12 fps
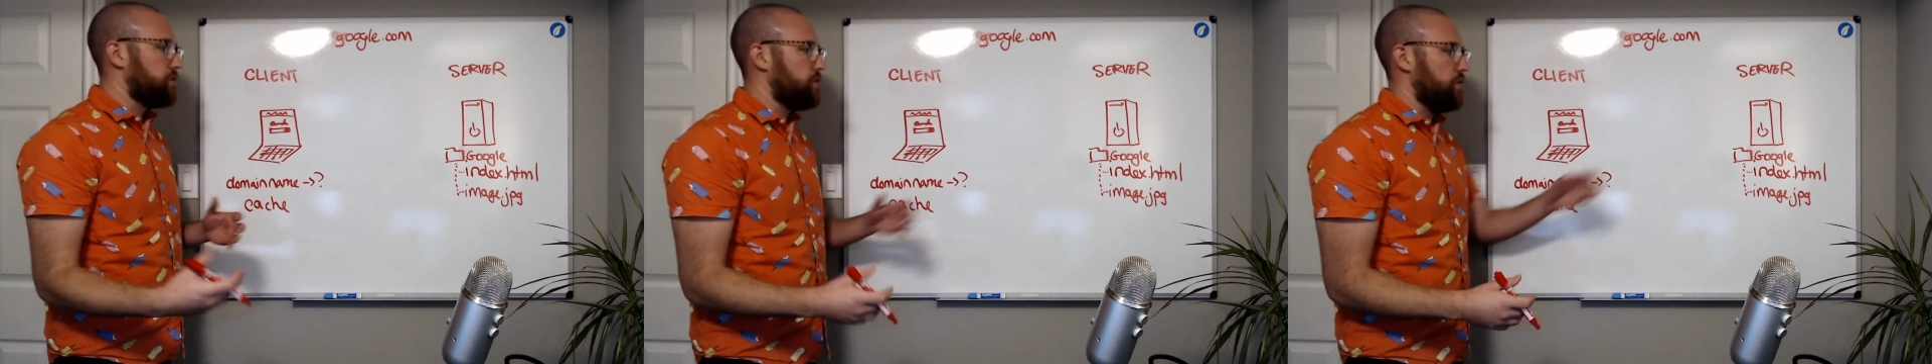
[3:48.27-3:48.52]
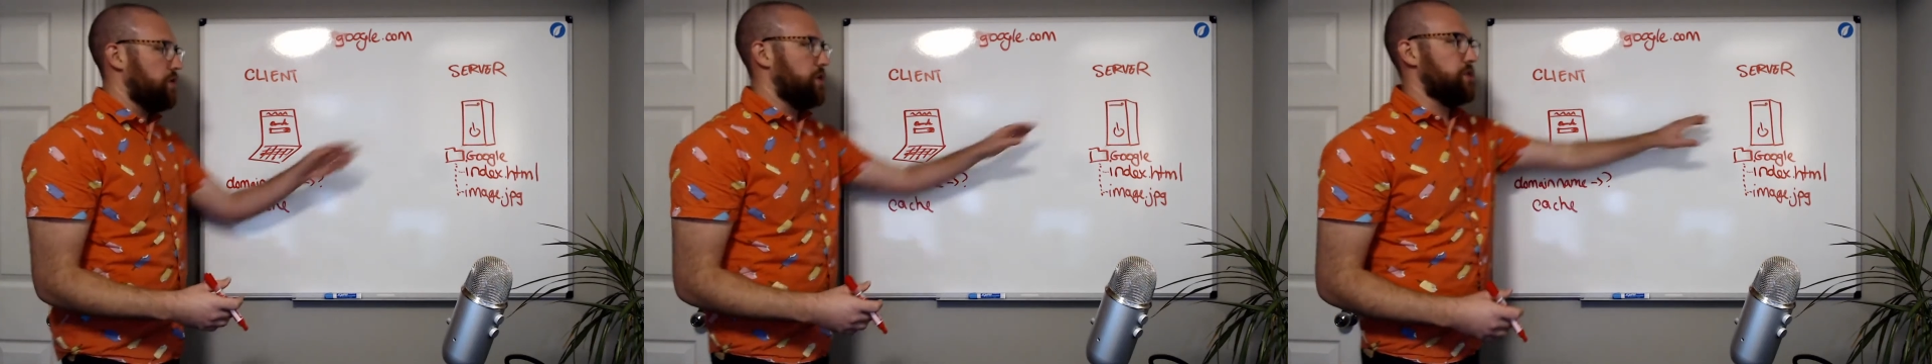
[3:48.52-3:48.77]
to
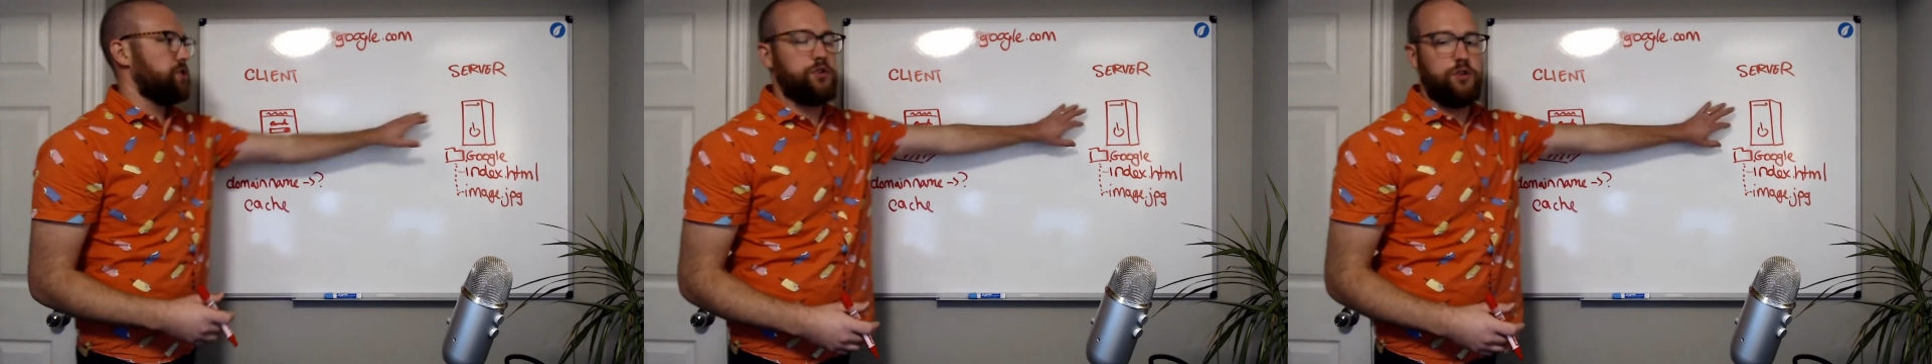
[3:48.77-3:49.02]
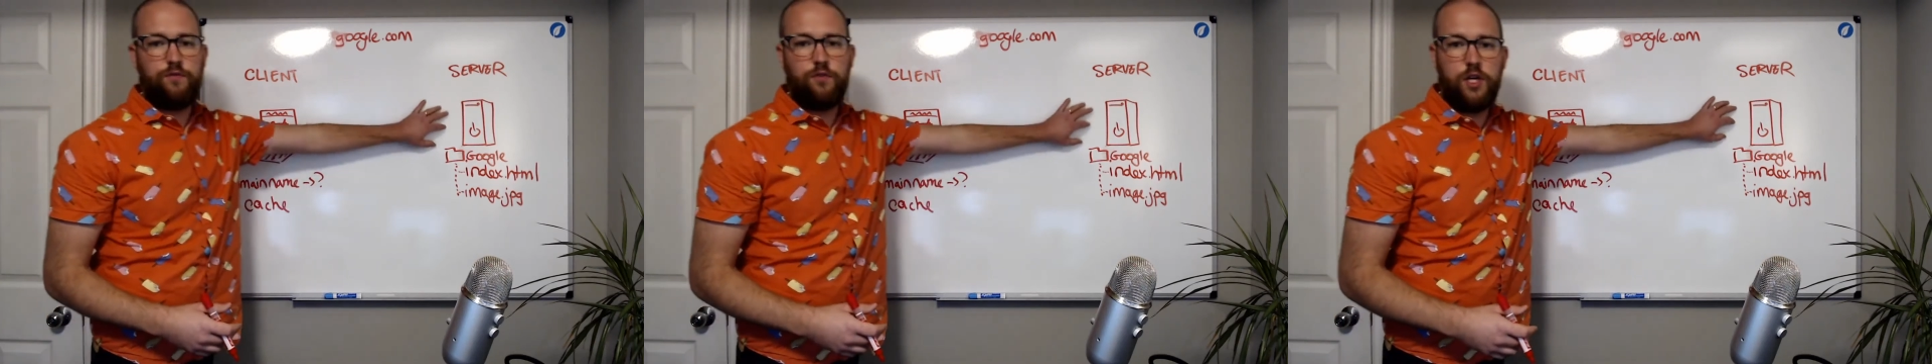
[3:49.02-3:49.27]
this
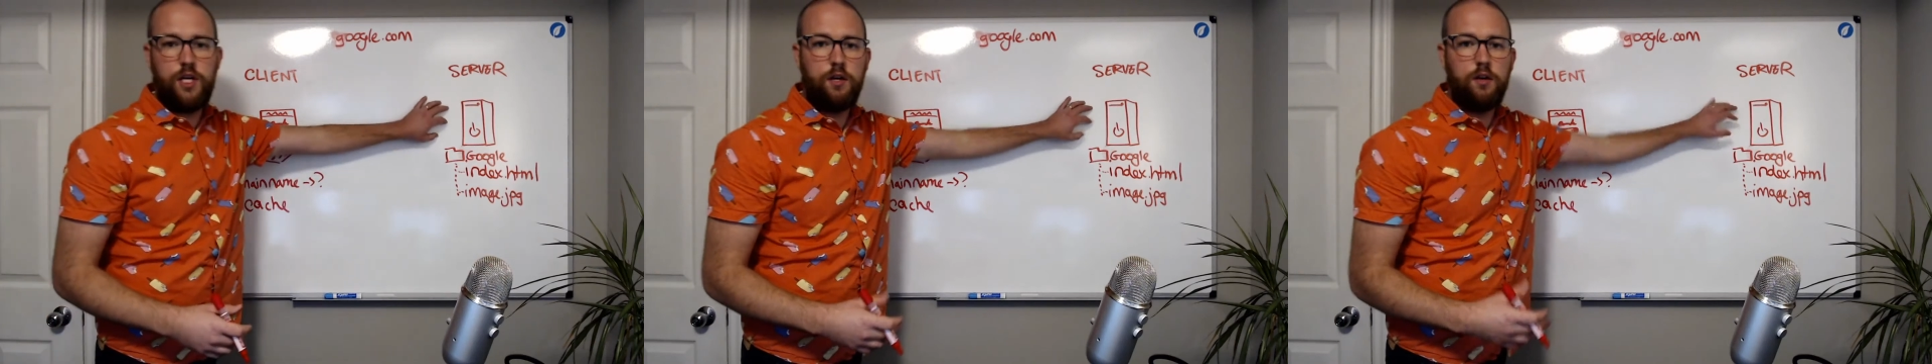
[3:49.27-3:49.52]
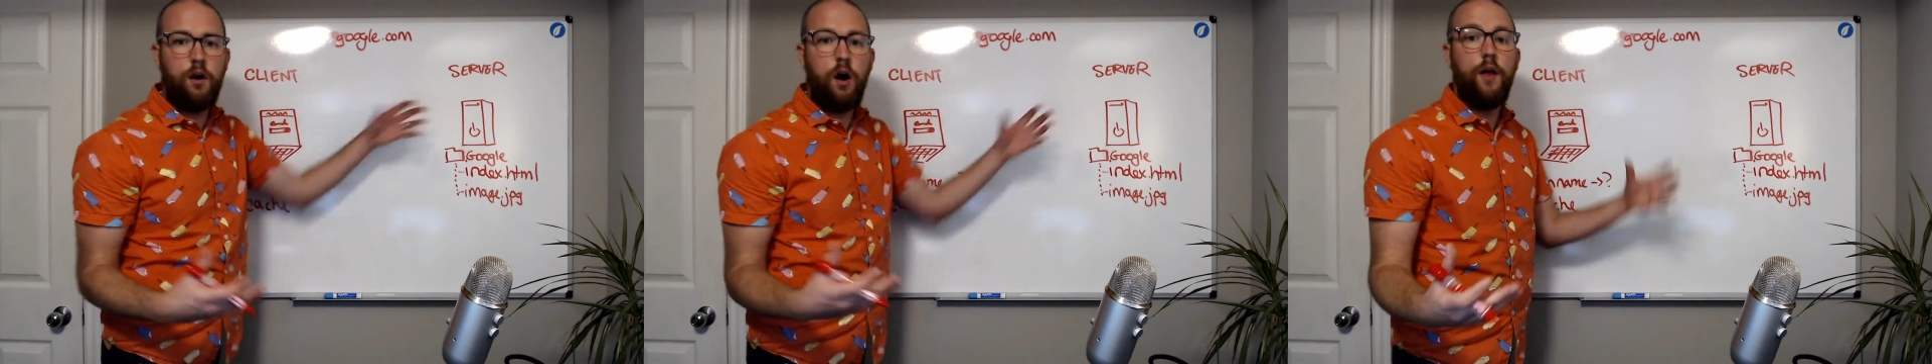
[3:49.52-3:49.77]
server
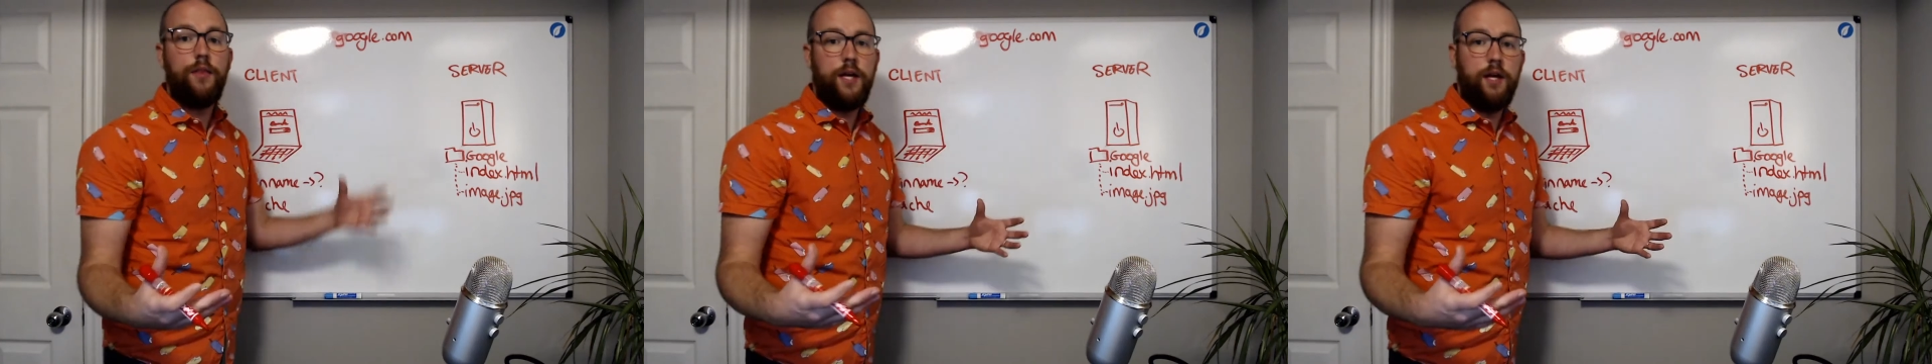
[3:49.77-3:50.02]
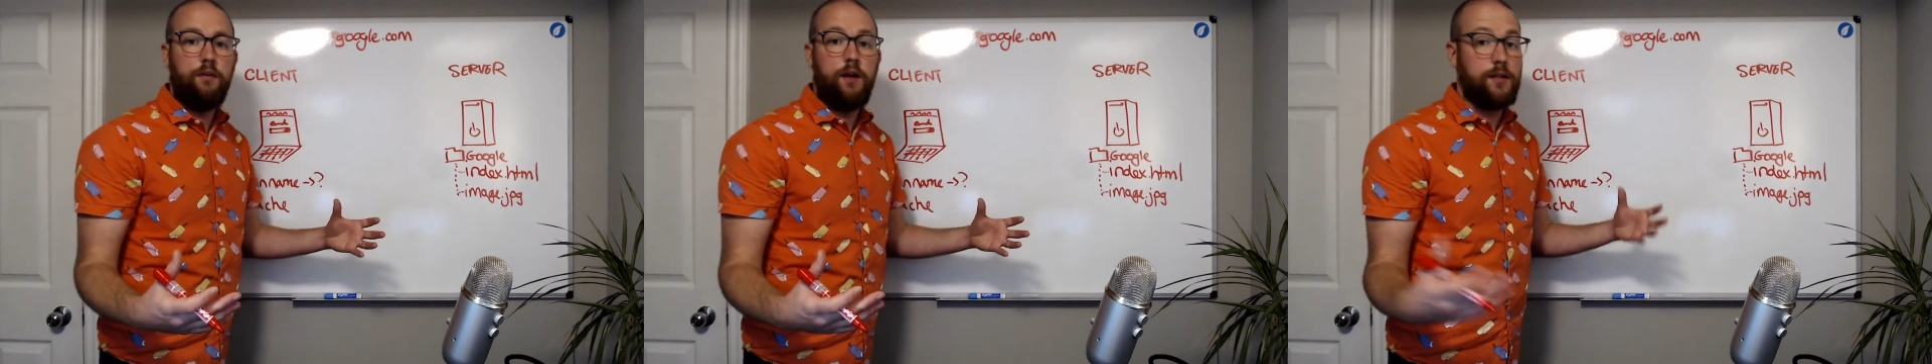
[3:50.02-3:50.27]
here on the
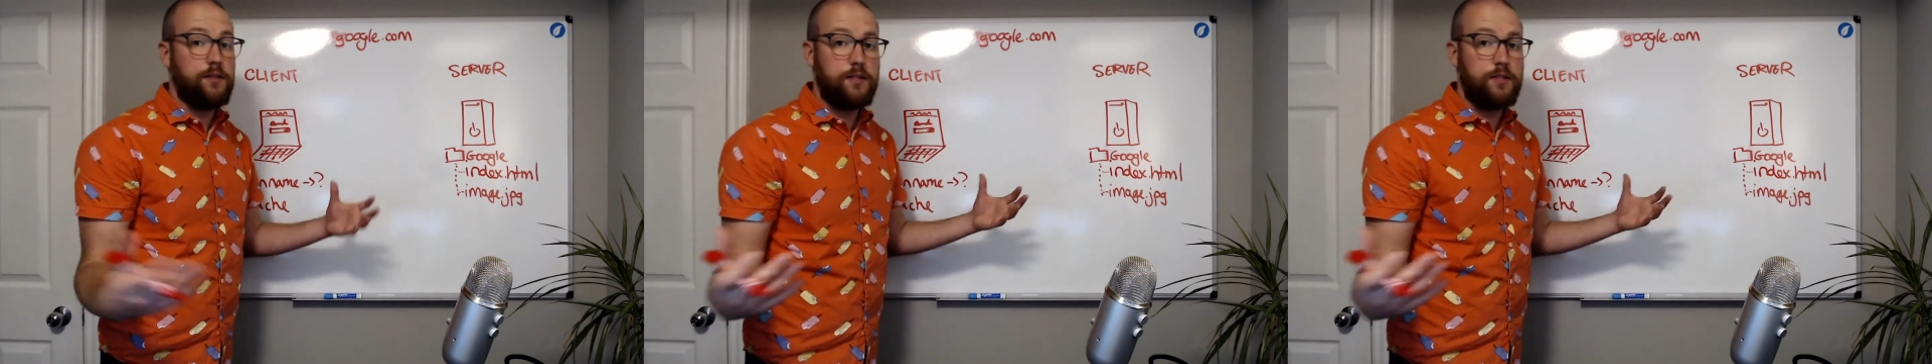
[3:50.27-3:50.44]
internet,